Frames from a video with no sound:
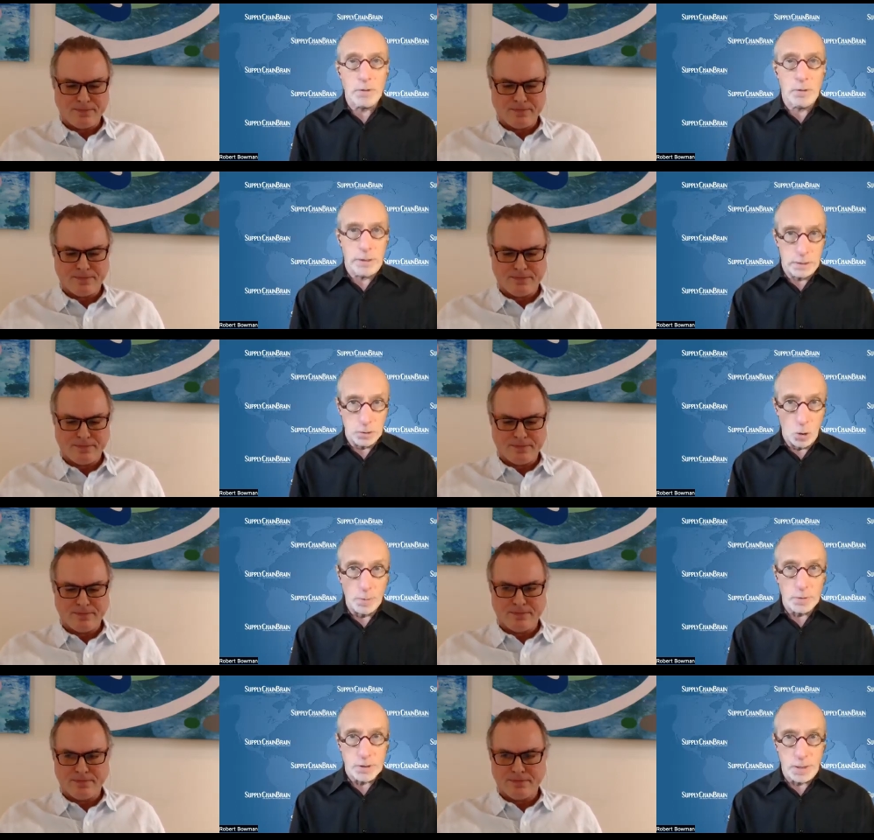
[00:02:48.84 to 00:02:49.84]
Speaker 1: to the
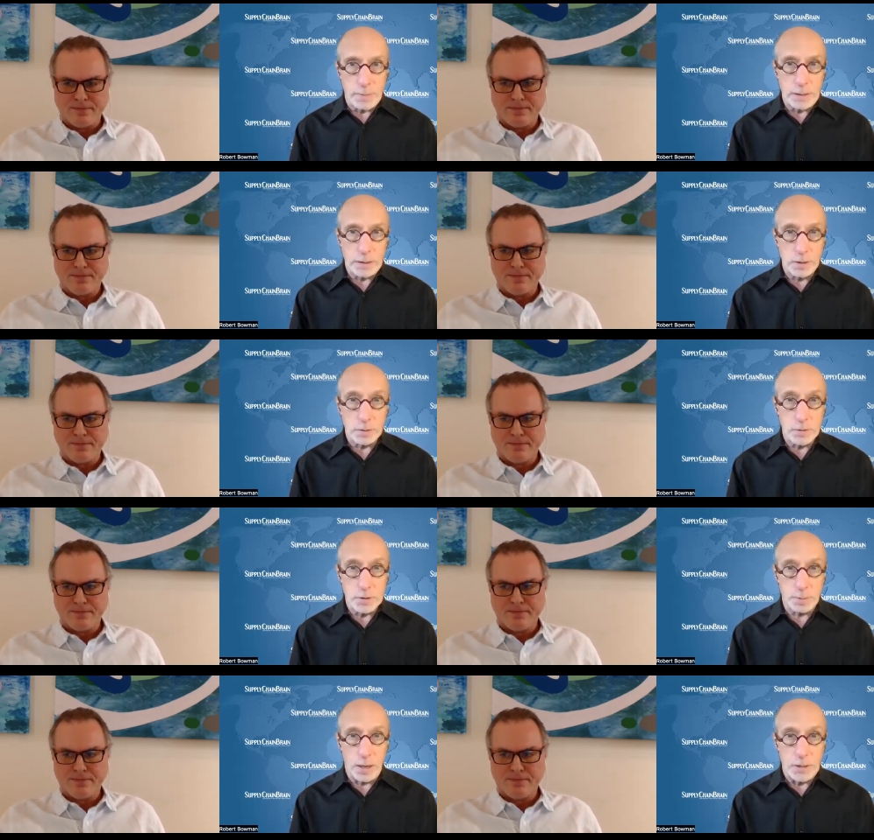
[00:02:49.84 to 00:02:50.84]
global semiconductor
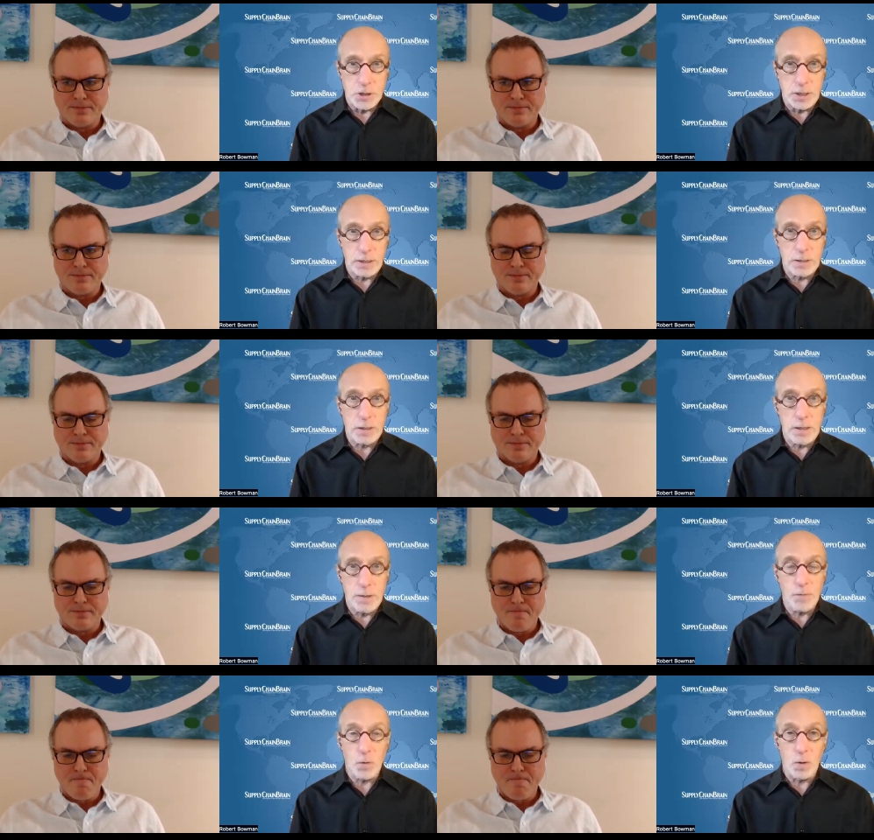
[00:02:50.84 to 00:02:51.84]
supply chain
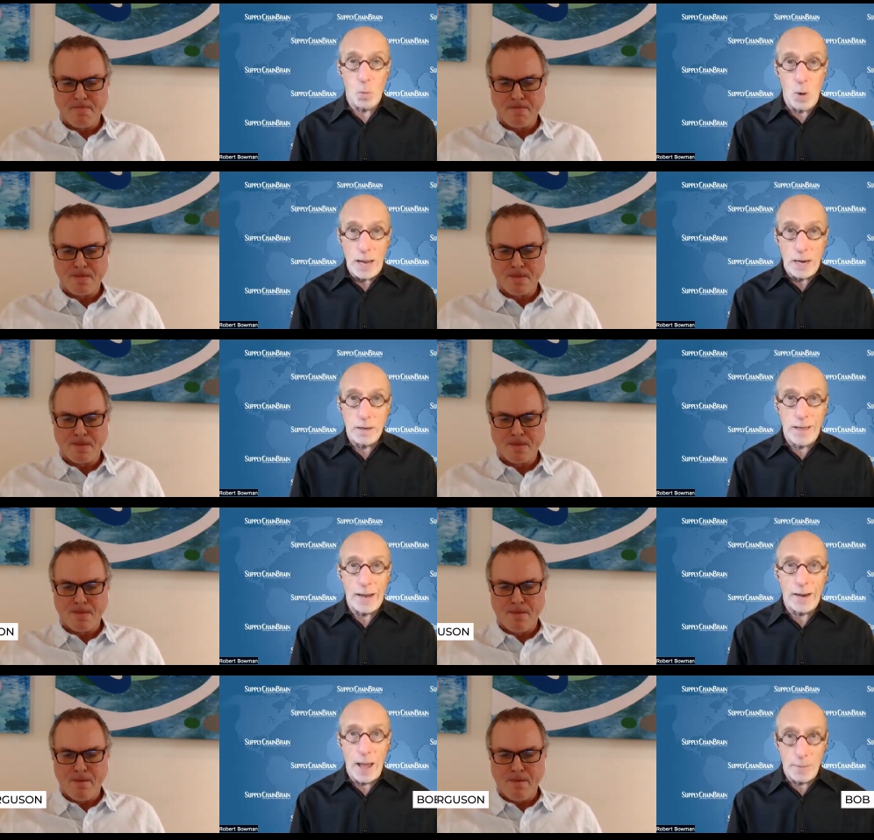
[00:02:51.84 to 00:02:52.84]
if or when
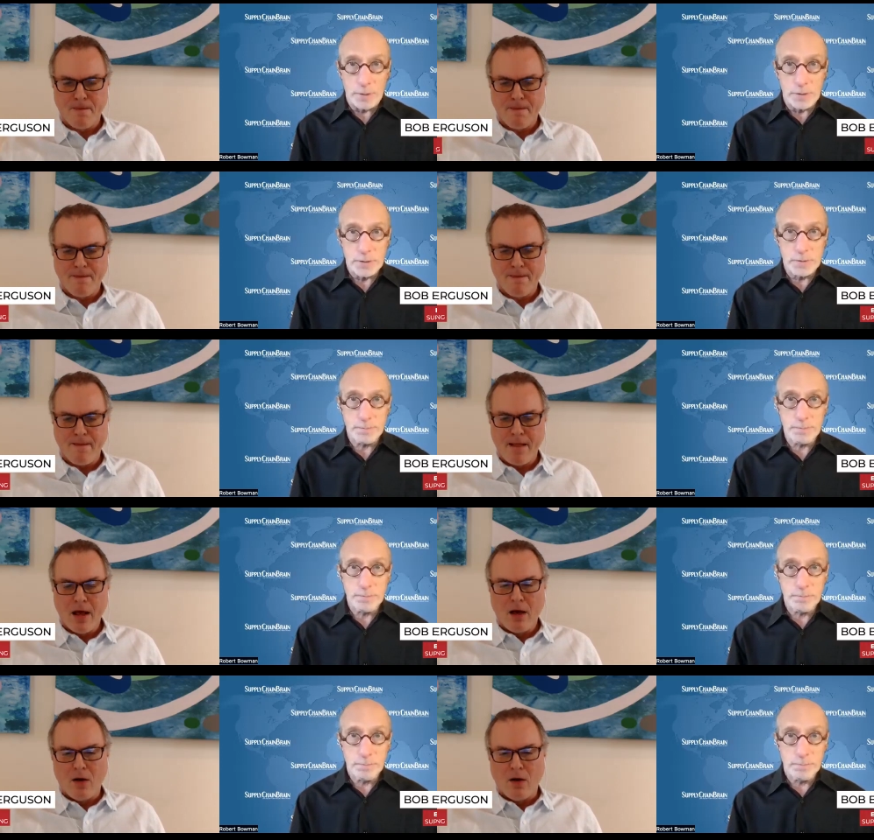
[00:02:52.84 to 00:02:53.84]
that happens?
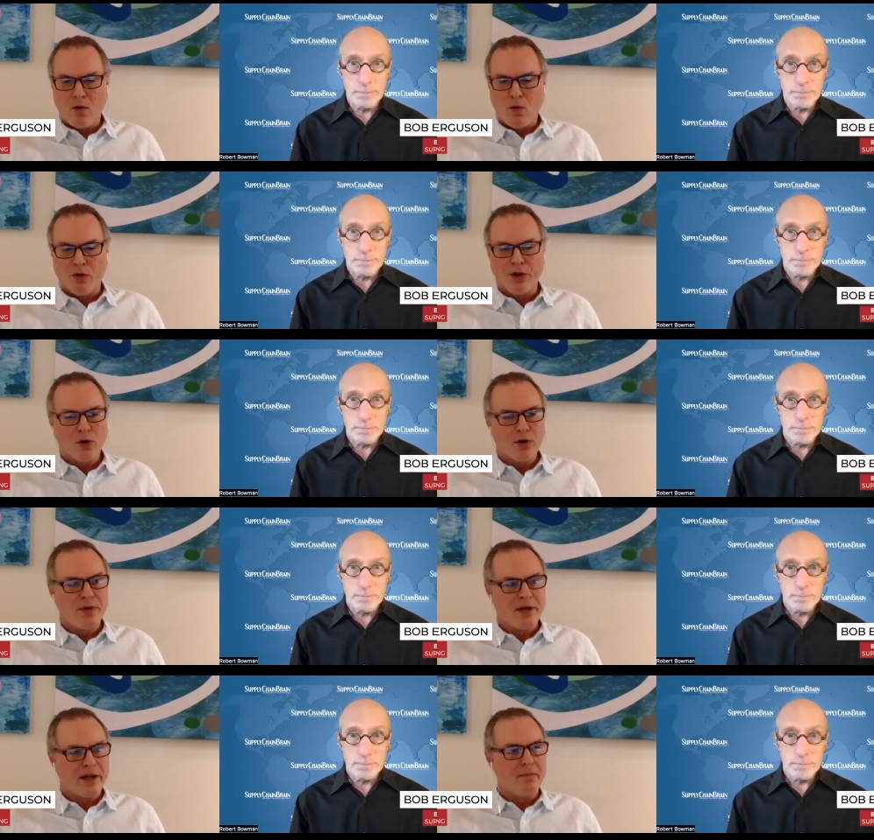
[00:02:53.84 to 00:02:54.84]
Well, there
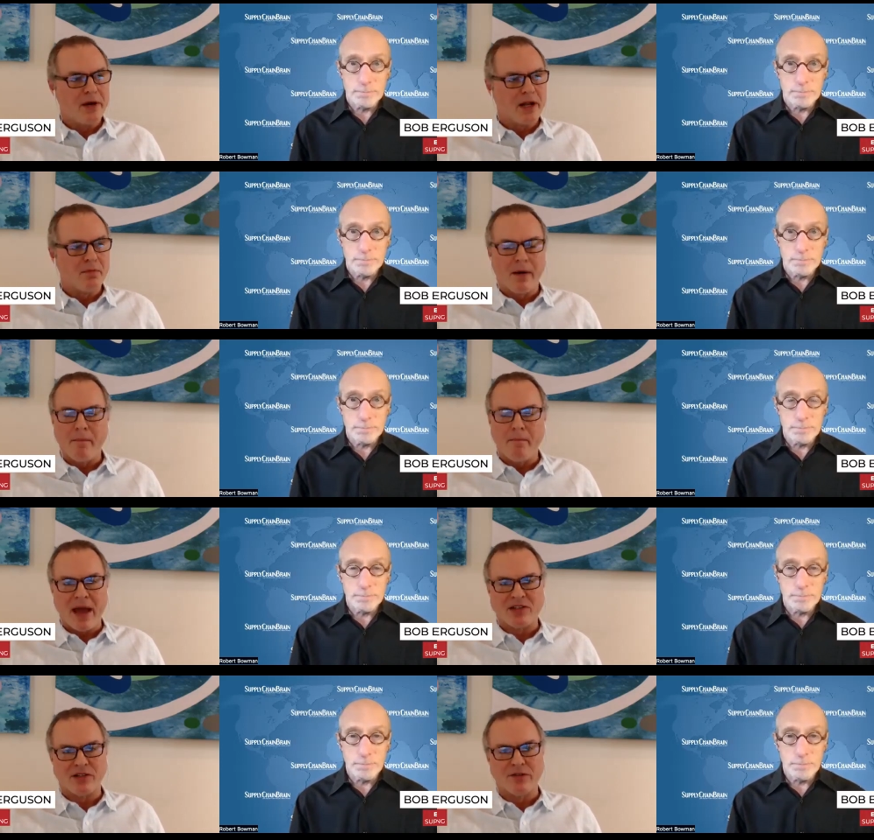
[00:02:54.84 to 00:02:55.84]
would be at a
Speaker 2: minimum
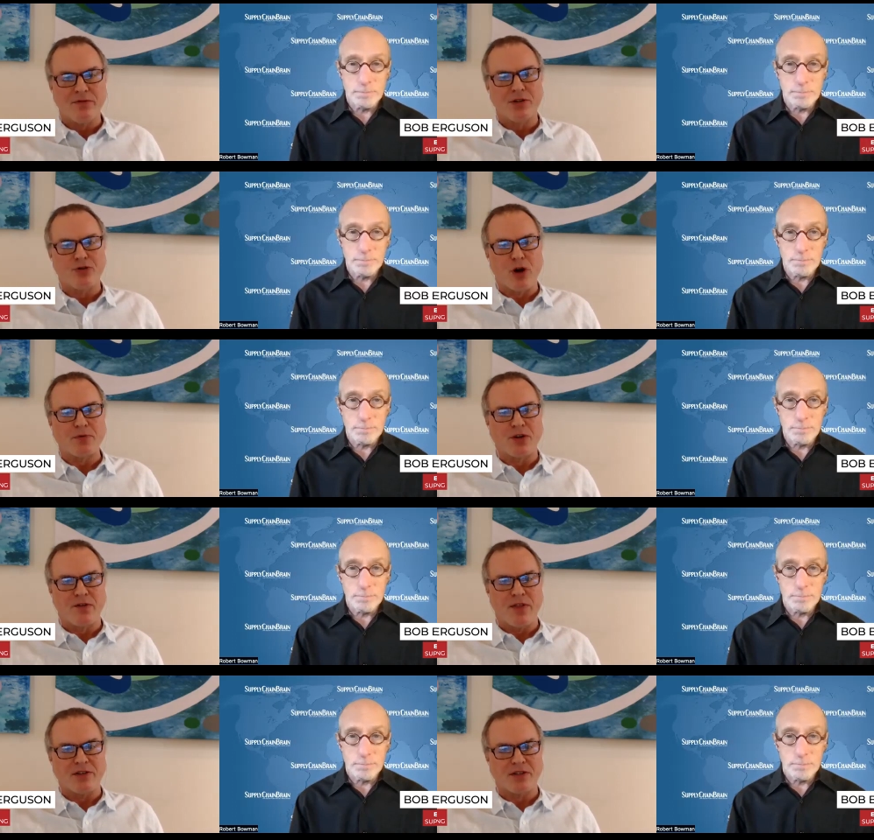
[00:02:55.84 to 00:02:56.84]
massive
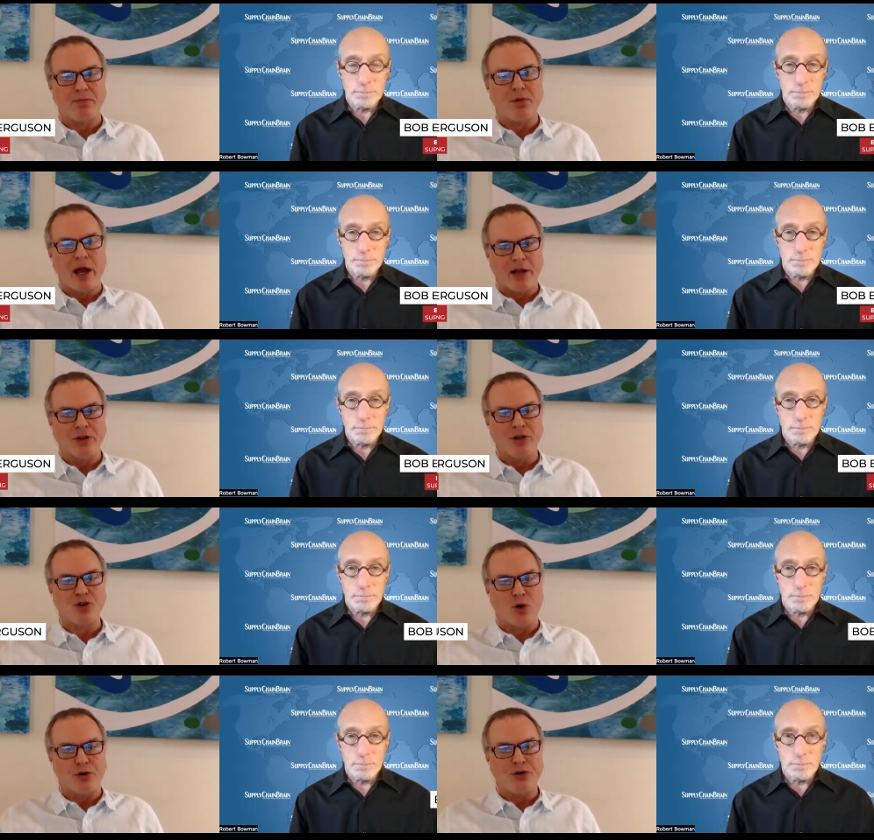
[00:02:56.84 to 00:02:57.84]
disruption of that supply in the
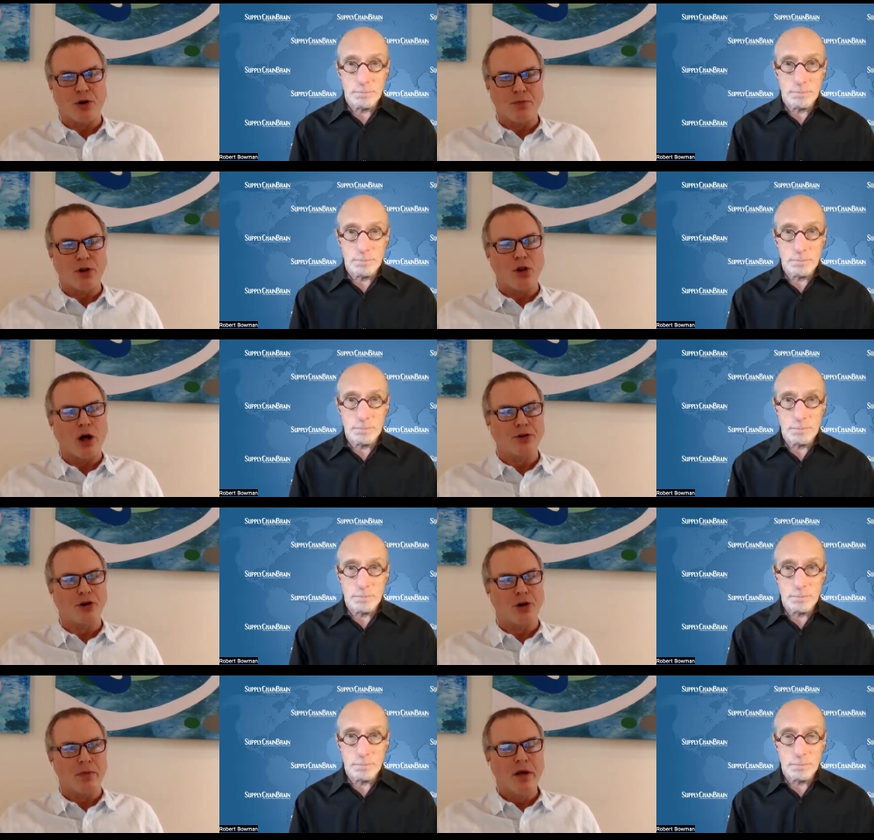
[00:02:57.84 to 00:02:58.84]
short term. The
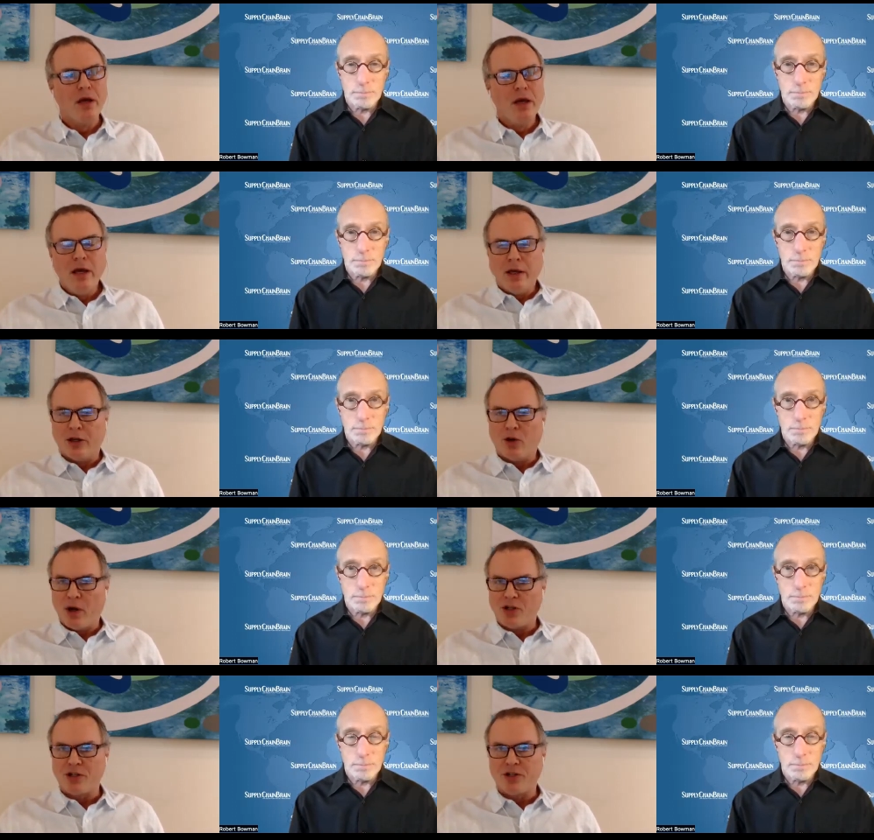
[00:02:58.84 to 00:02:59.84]
long-term
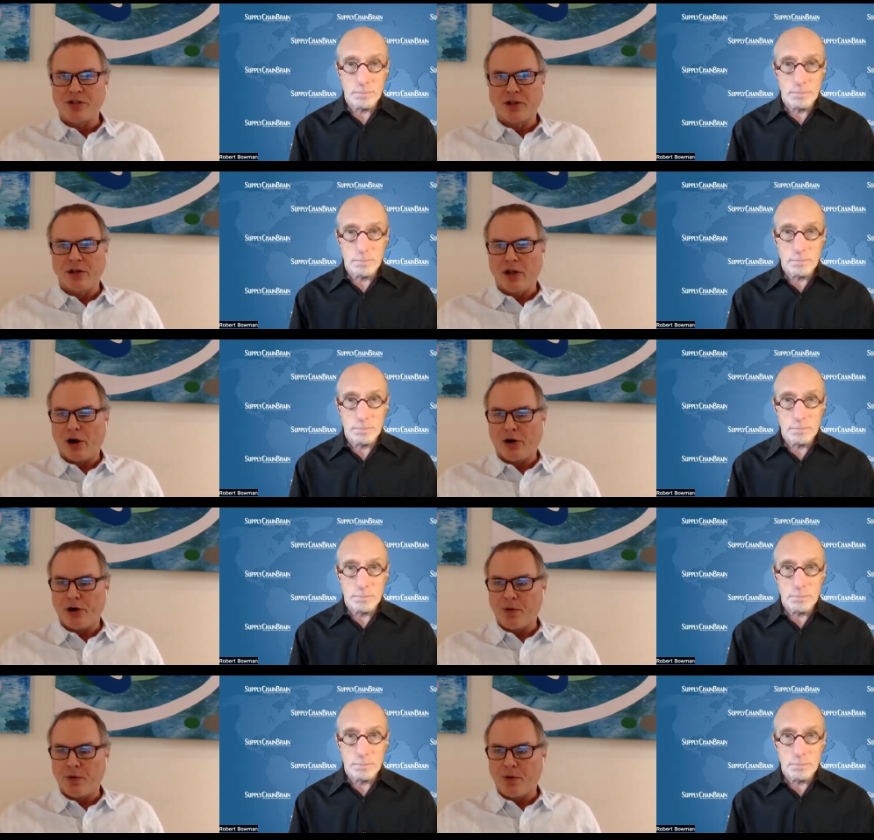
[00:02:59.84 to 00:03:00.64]
equation is a little harder to